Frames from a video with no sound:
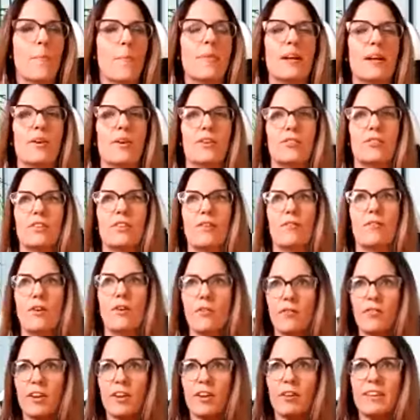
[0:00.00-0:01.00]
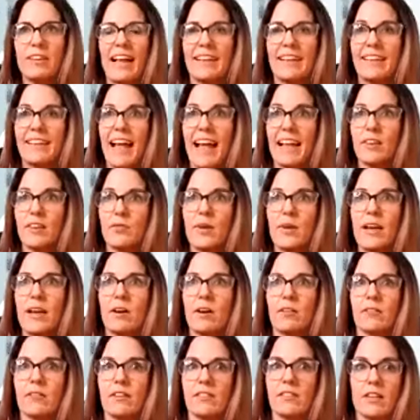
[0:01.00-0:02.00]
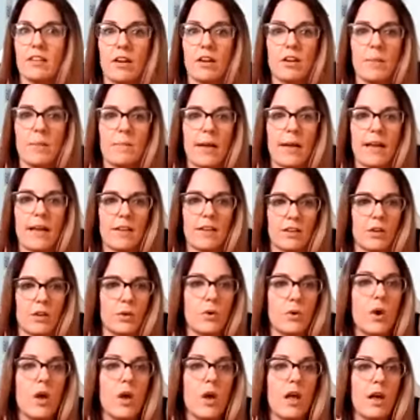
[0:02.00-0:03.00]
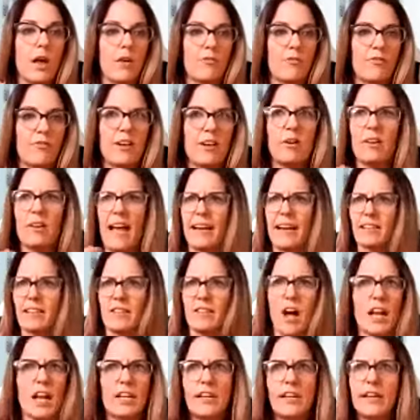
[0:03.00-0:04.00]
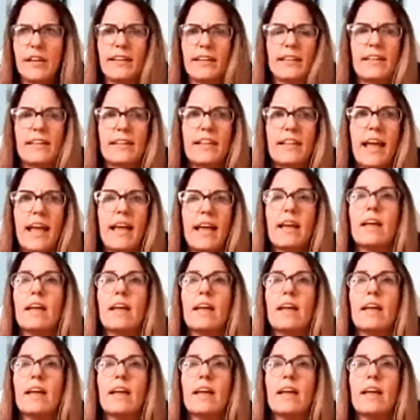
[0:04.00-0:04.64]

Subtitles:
Because if you feel that trigger is gonna make you feel like not good in the day,